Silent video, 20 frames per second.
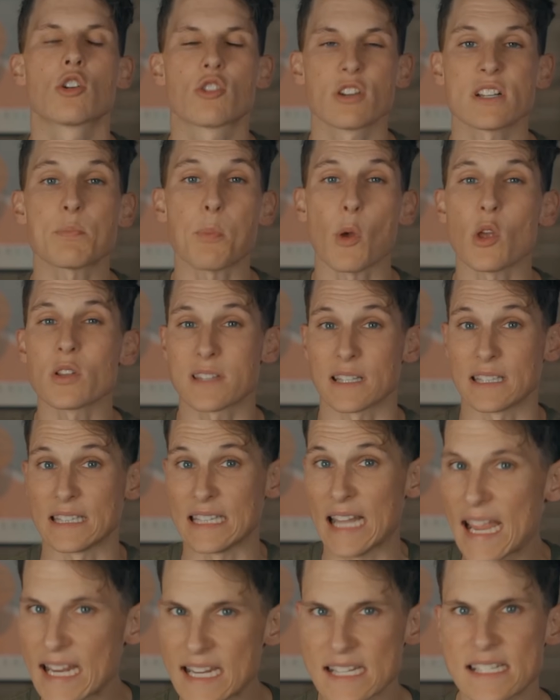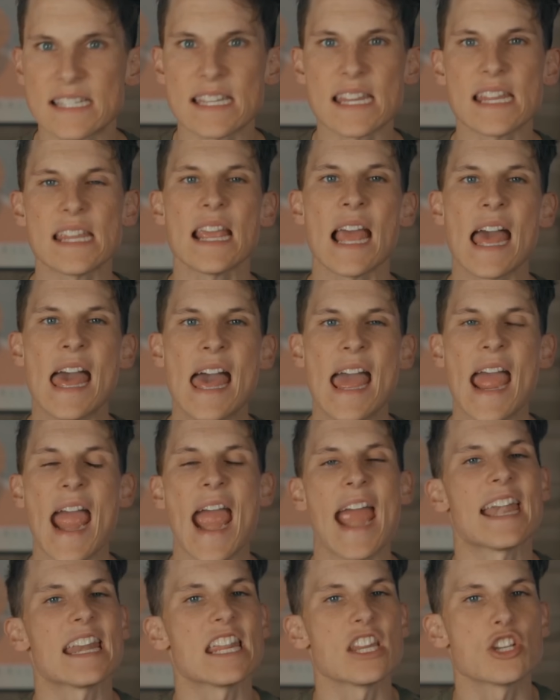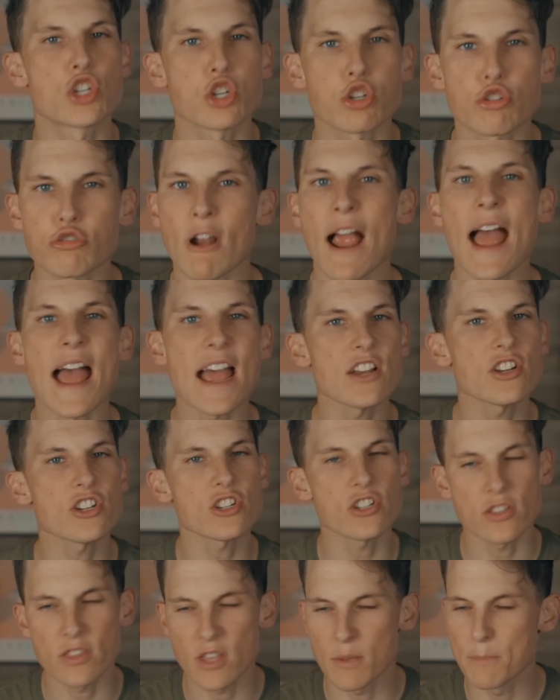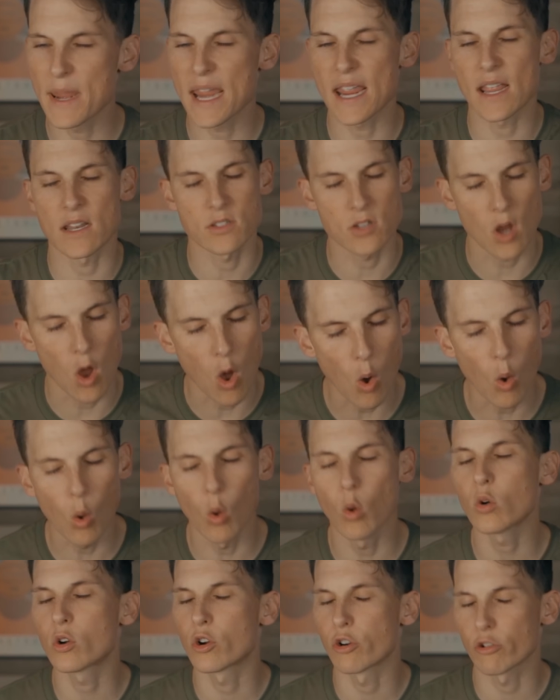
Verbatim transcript: Chris Paul's legacy and he trashed the man's whole